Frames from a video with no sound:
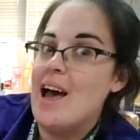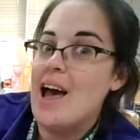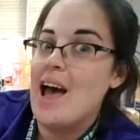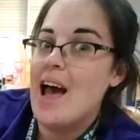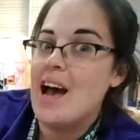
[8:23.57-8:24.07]

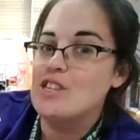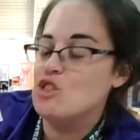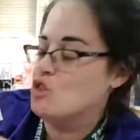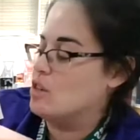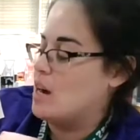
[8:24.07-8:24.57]

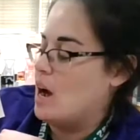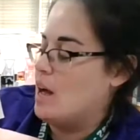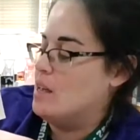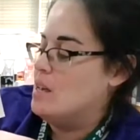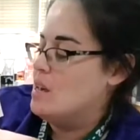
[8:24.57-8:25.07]
astronaut,
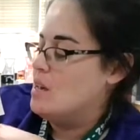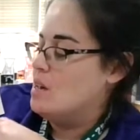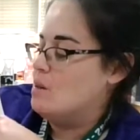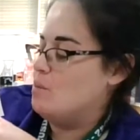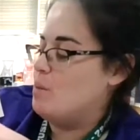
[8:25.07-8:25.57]

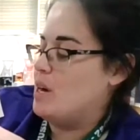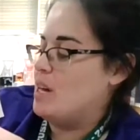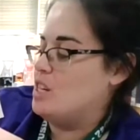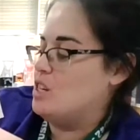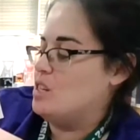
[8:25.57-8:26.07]

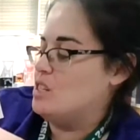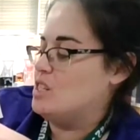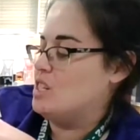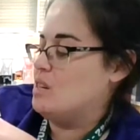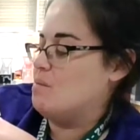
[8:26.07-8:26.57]
but
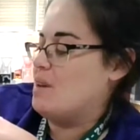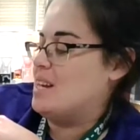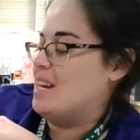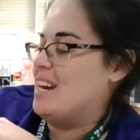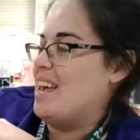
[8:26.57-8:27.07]
she met
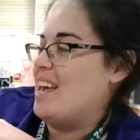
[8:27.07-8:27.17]
an